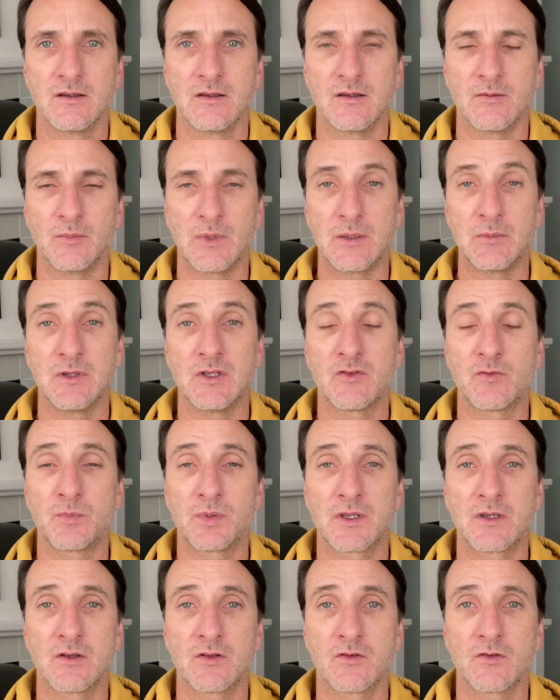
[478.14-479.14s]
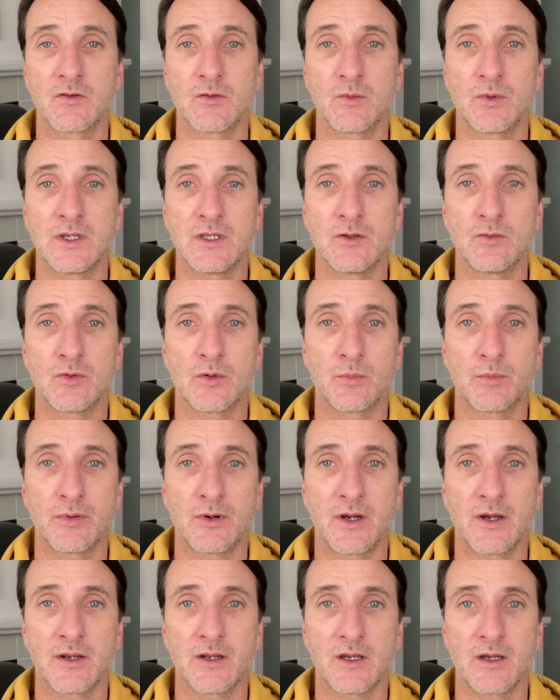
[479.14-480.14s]
Maybe it's because of the way you were
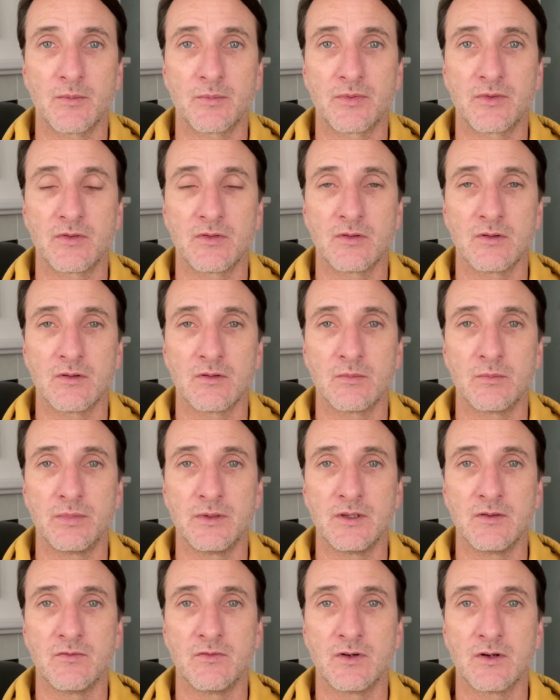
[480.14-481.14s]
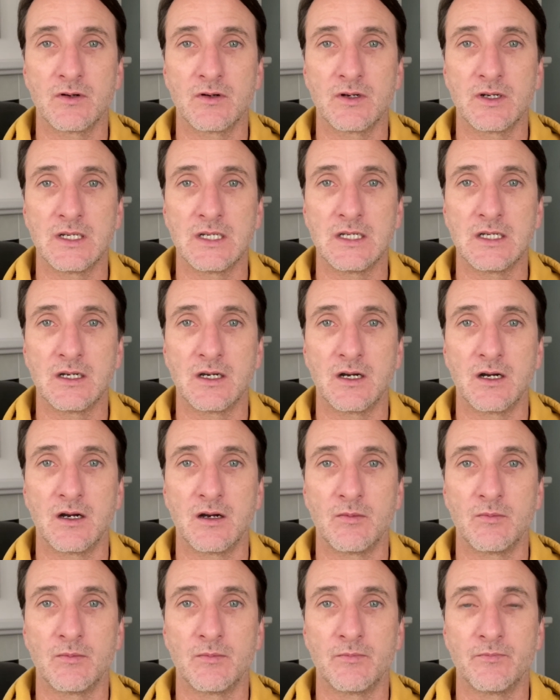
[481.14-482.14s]
brought up to be very
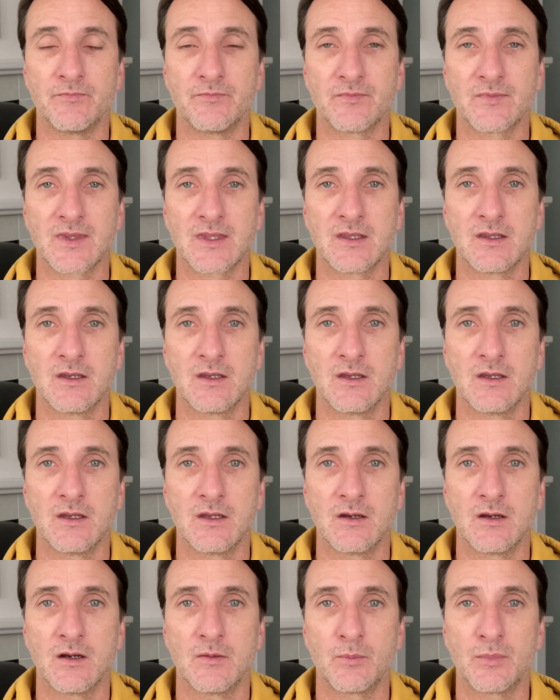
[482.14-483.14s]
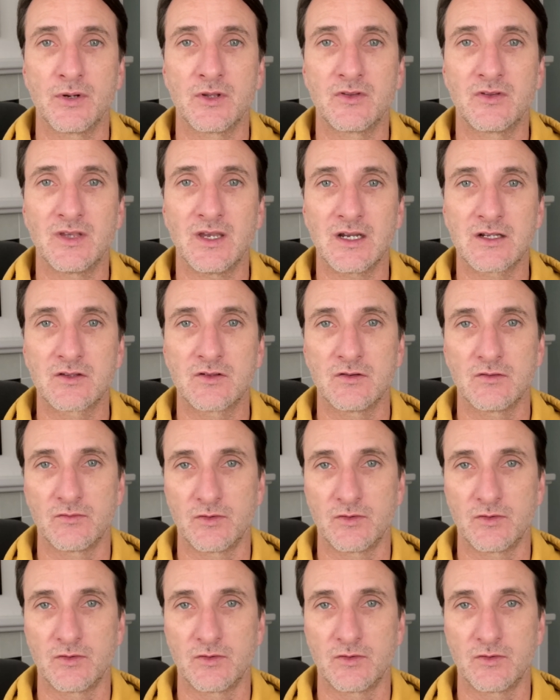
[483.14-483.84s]
protective